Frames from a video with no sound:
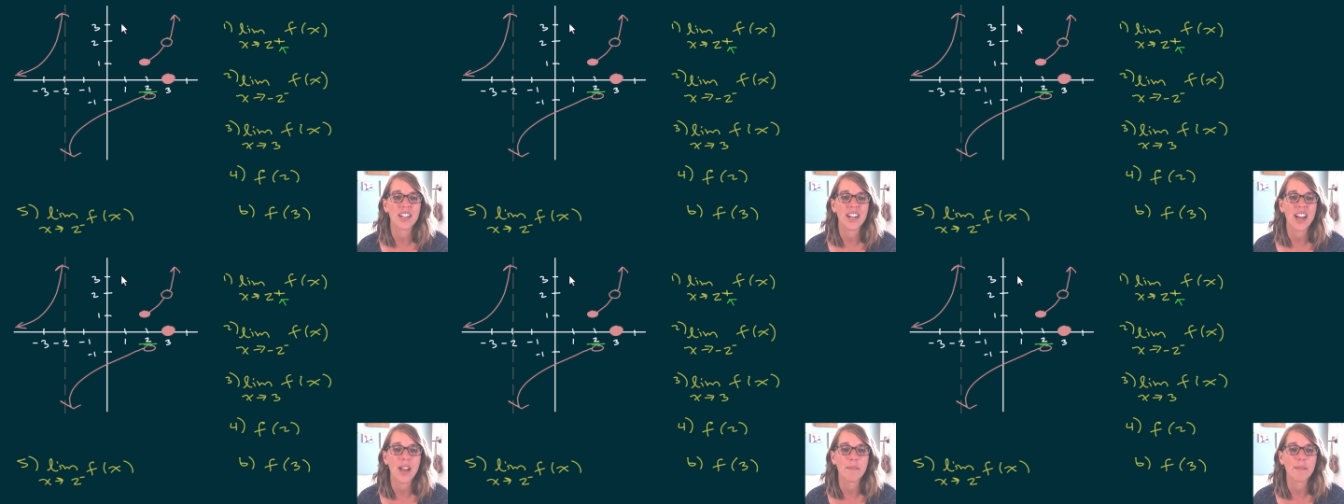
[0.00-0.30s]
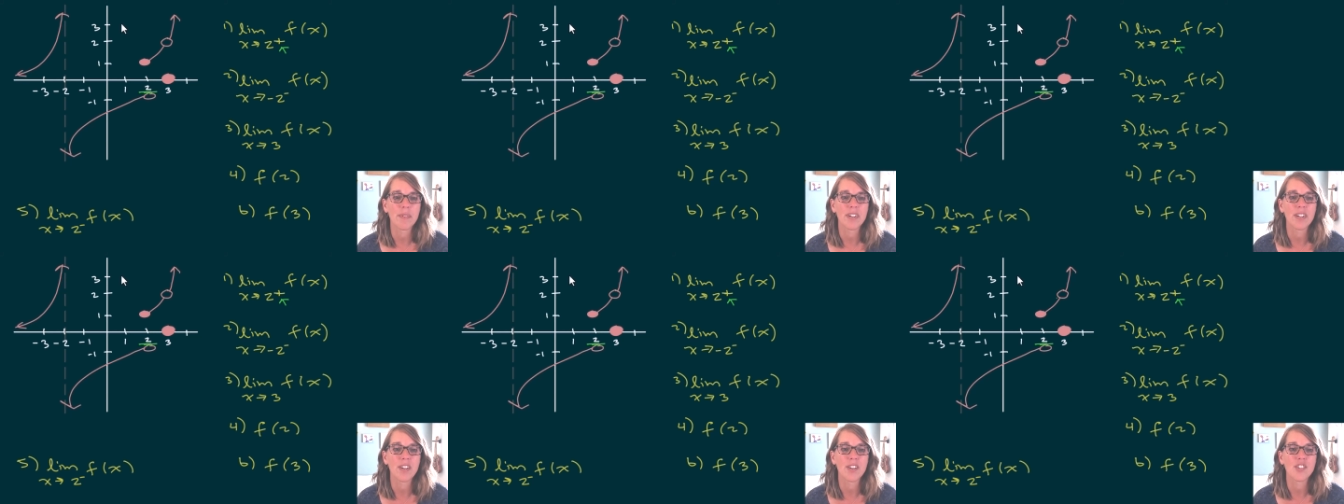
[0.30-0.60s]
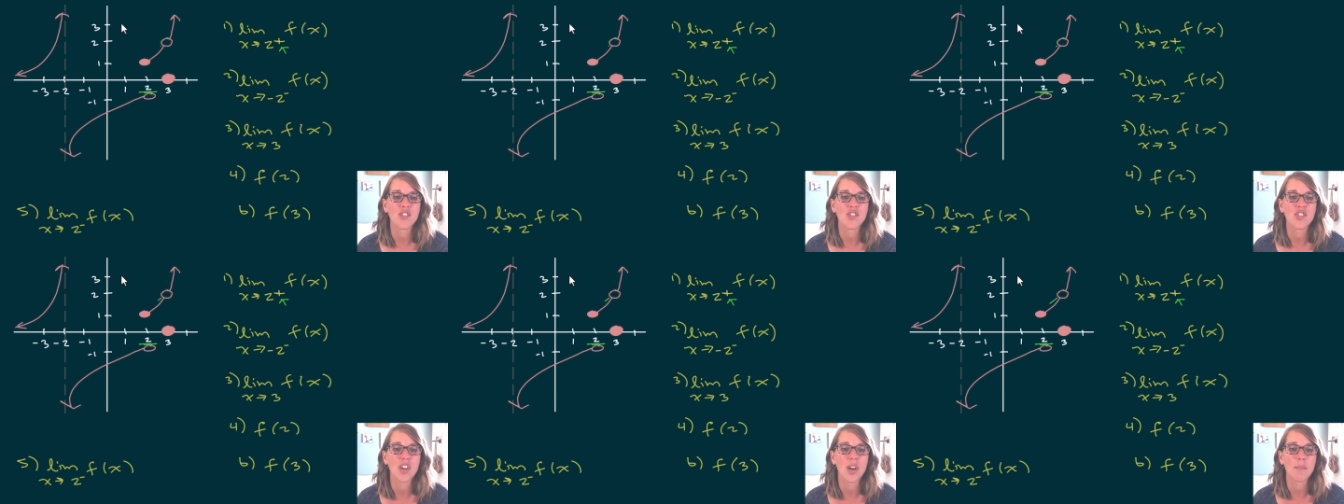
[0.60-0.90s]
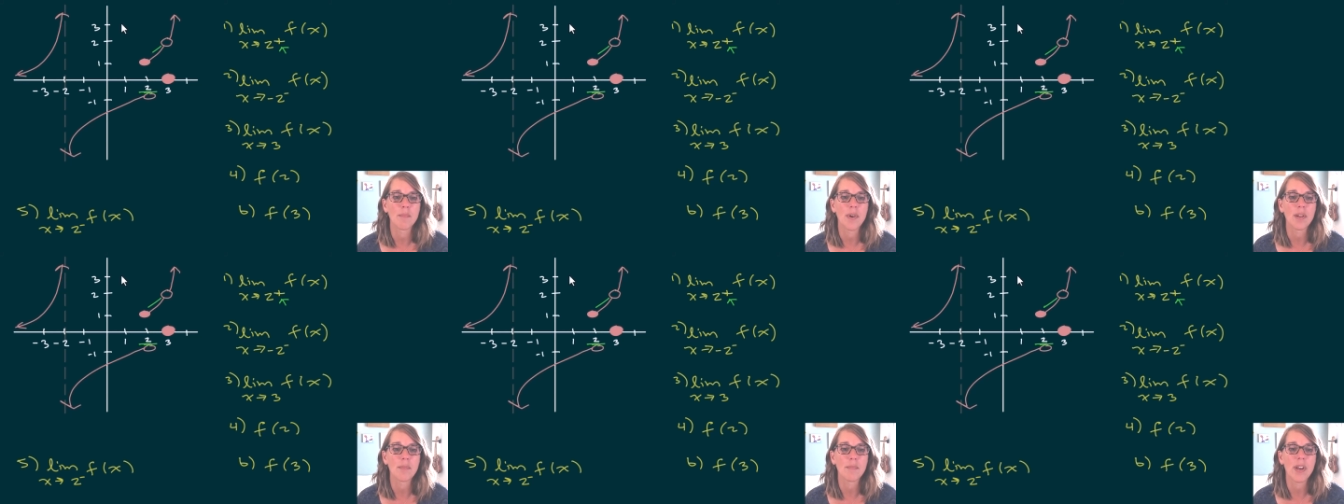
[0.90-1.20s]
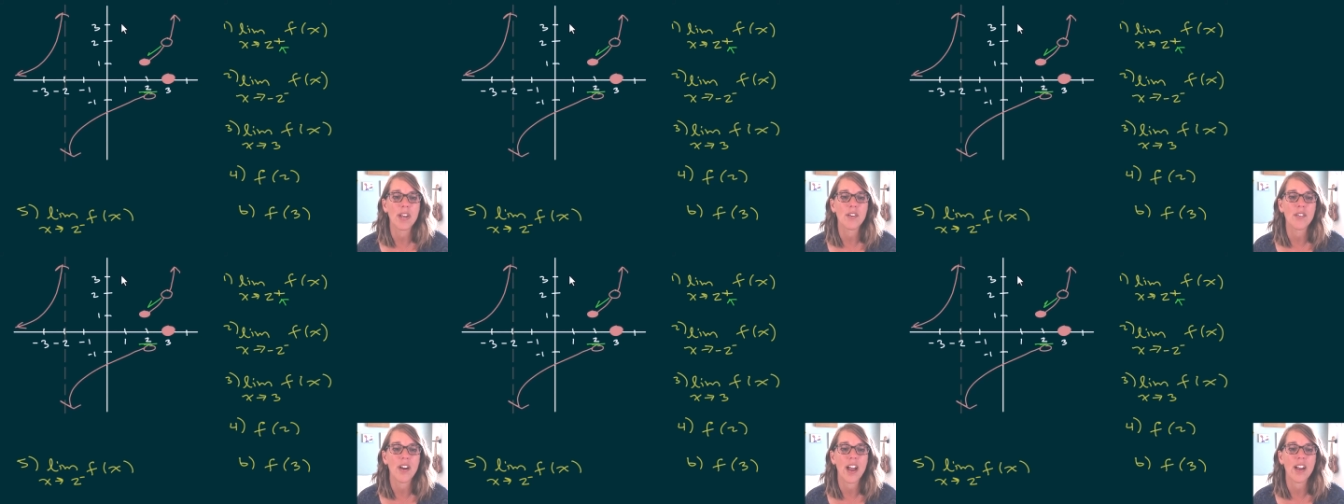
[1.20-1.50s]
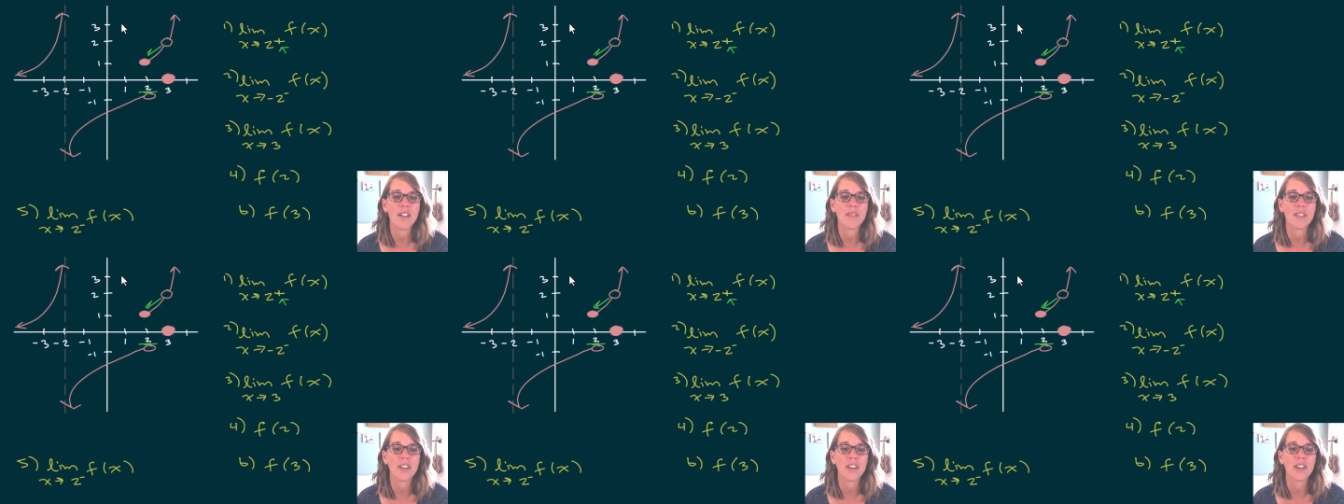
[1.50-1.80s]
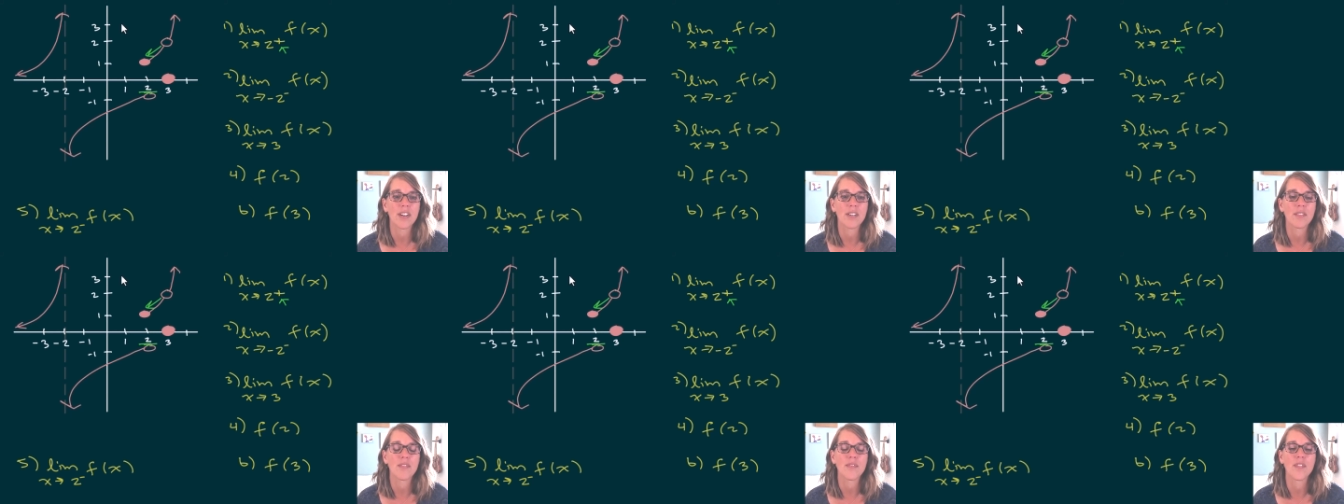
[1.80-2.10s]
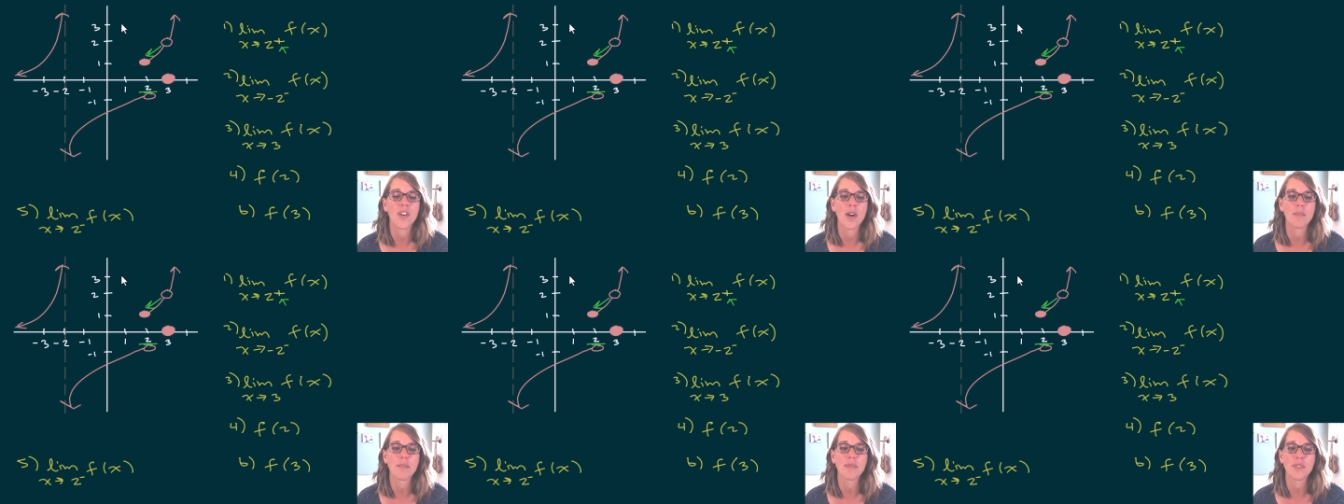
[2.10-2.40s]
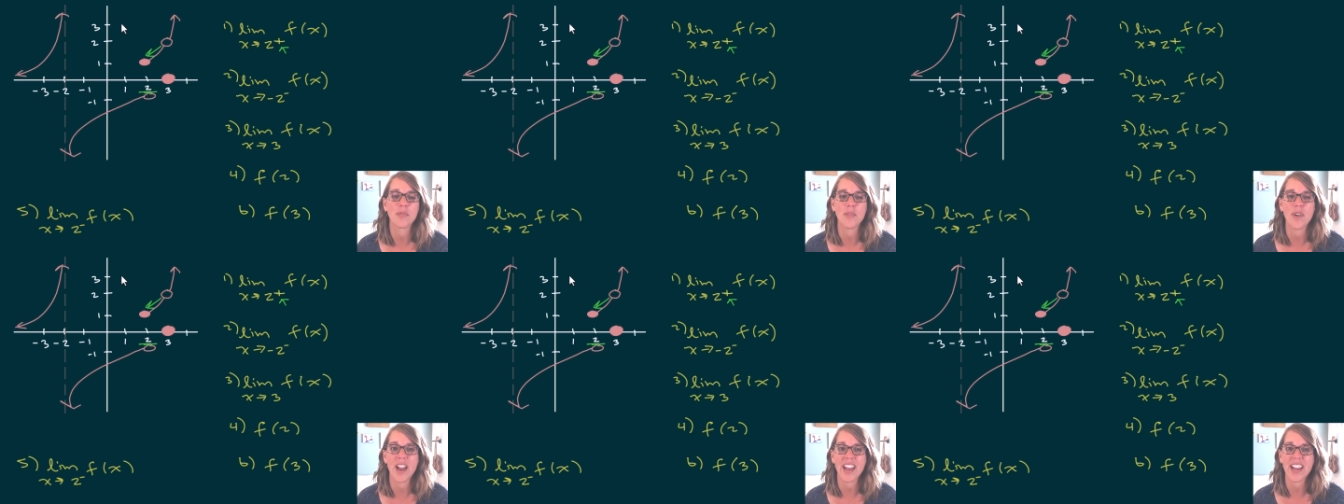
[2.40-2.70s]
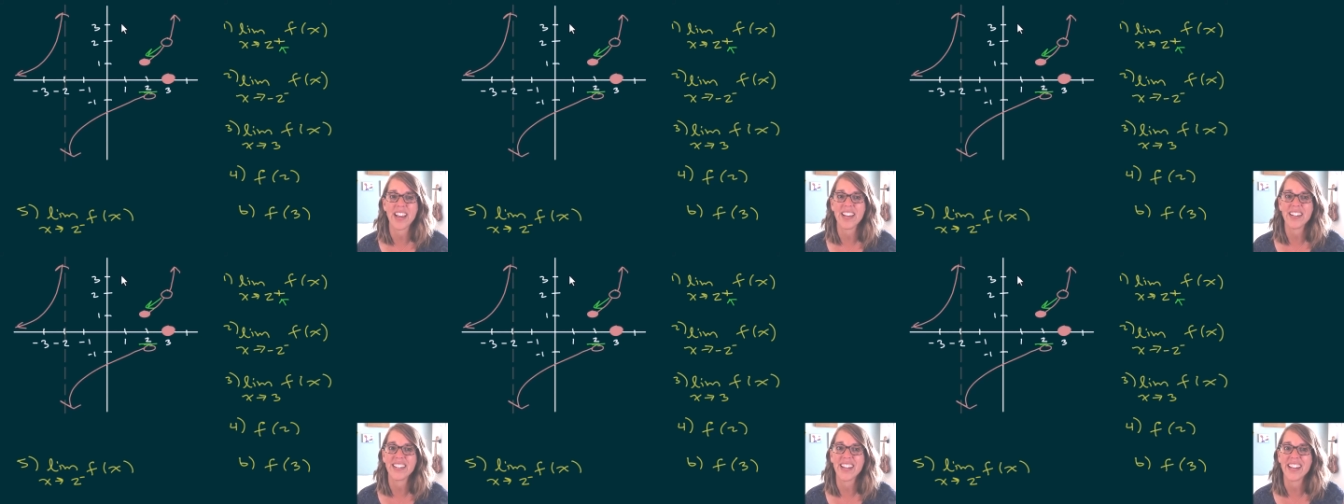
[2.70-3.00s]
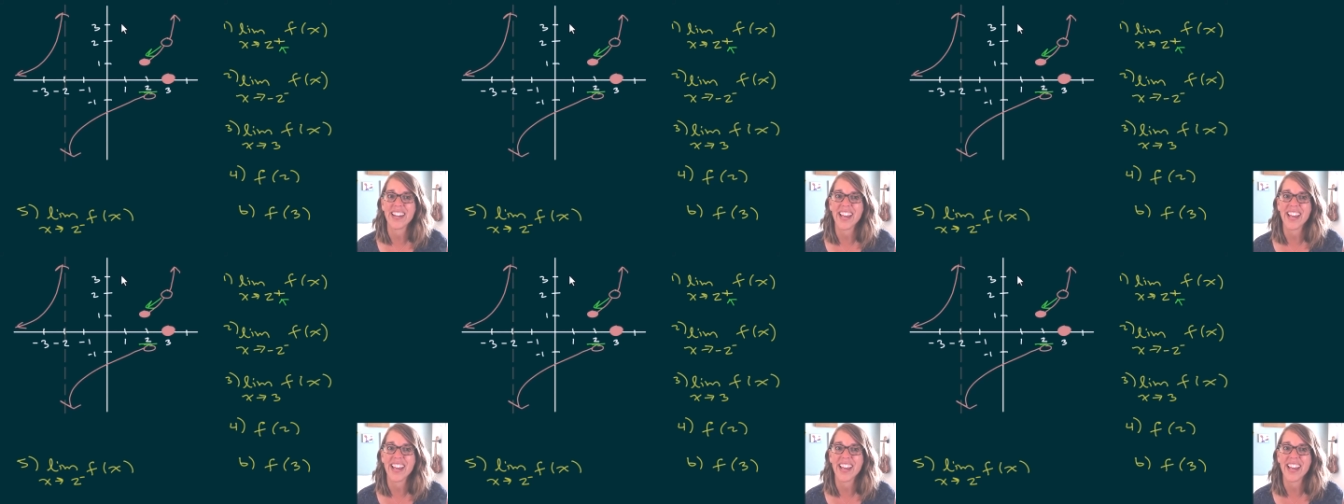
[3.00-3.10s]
and I'm going to jump on my graph here from the right,